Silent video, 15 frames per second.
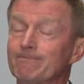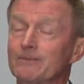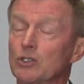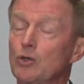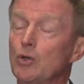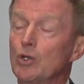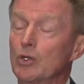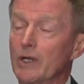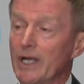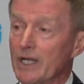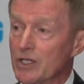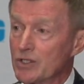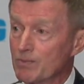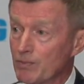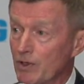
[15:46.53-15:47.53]
cooler
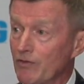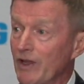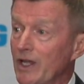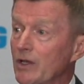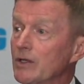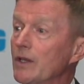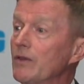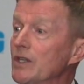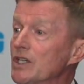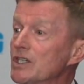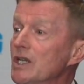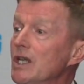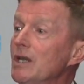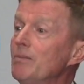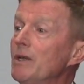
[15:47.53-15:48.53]
heads prevailed on
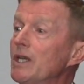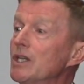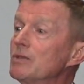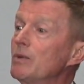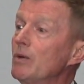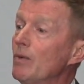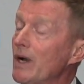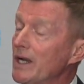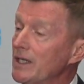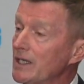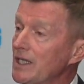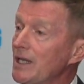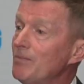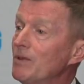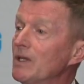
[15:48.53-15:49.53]
this because we wanted
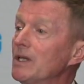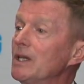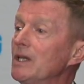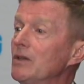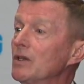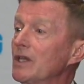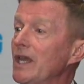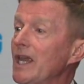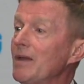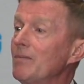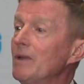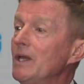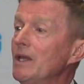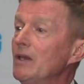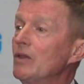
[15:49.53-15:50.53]
to keep it in the
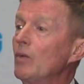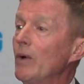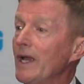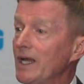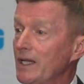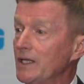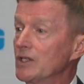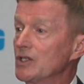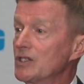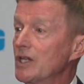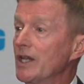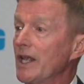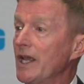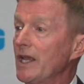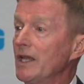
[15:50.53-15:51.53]
game the way it is
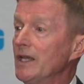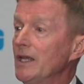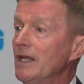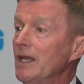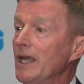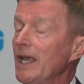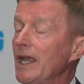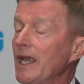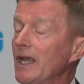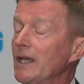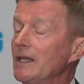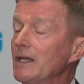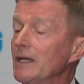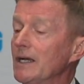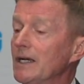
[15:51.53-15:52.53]
today.
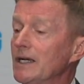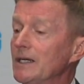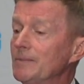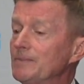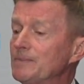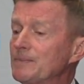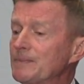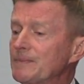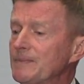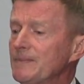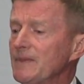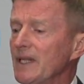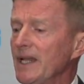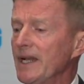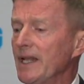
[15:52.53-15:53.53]
And, um,
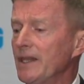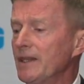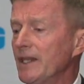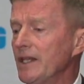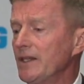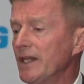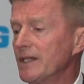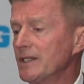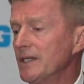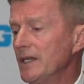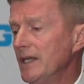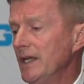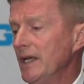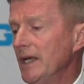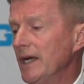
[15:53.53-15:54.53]
and I think that
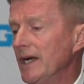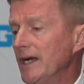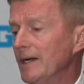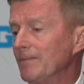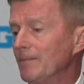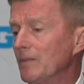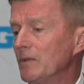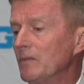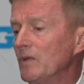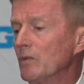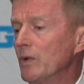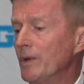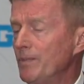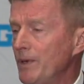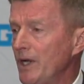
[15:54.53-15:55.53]
um,
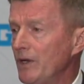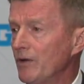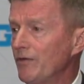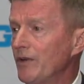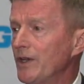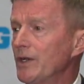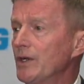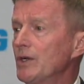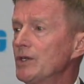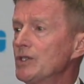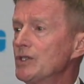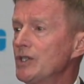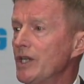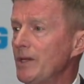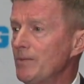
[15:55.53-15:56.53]
repeat
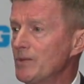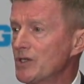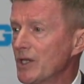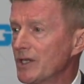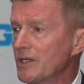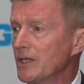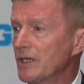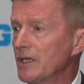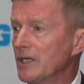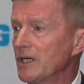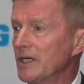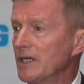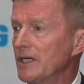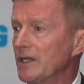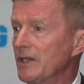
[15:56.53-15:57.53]
offenders, teams that,
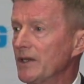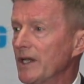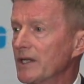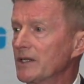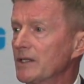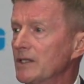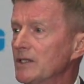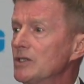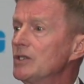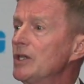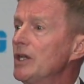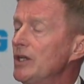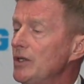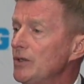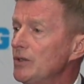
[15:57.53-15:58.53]
uh, that
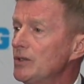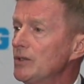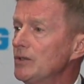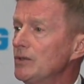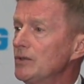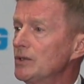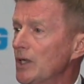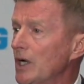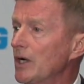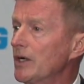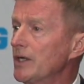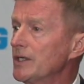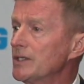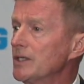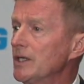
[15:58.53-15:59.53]
continue to
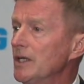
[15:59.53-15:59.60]
target